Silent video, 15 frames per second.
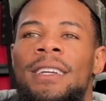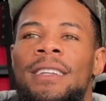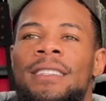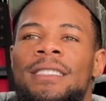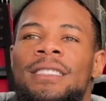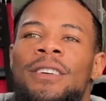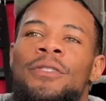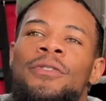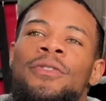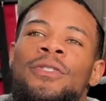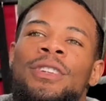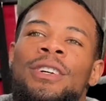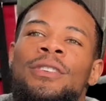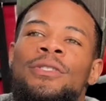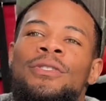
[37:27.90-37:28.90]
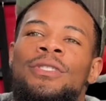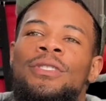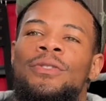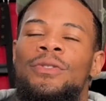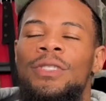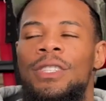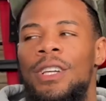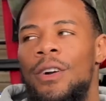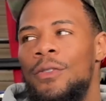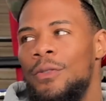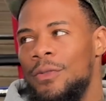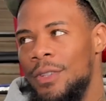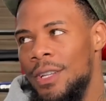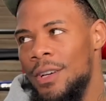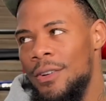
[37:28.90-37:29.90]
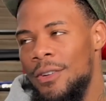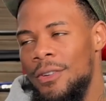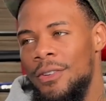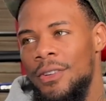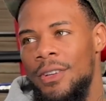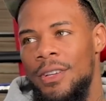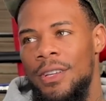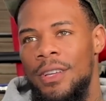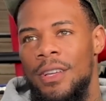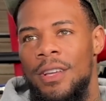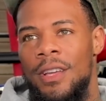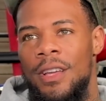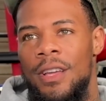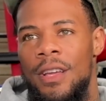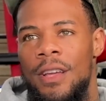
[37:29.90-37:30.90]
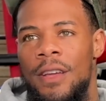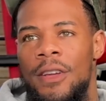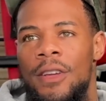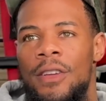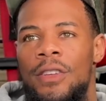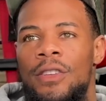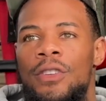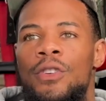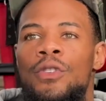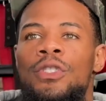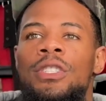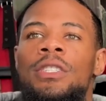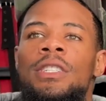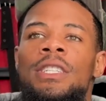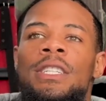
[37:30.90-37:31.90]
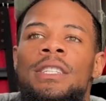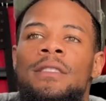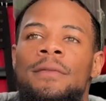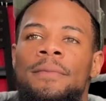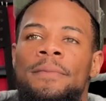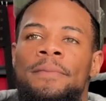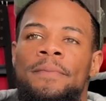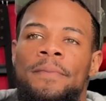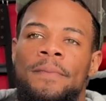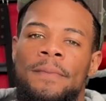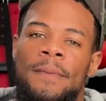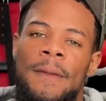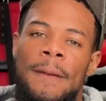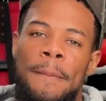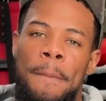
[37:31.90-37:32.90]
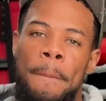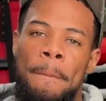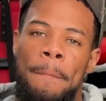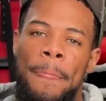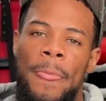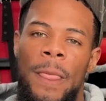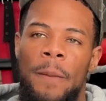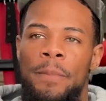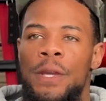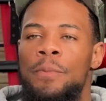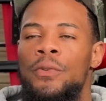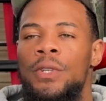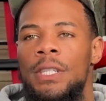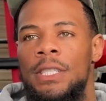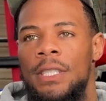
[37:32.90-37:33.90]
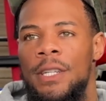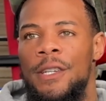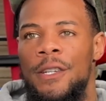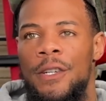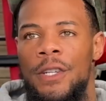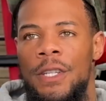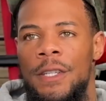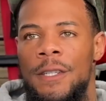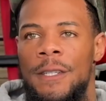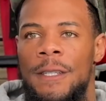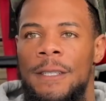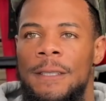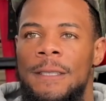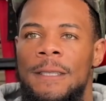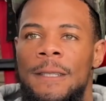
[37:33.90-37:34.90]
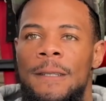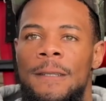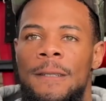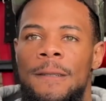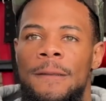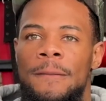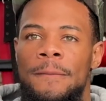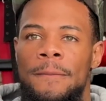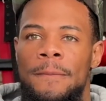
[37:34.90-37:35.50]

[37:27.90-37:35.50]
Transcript: so for those who don't know, usually people in this area consider,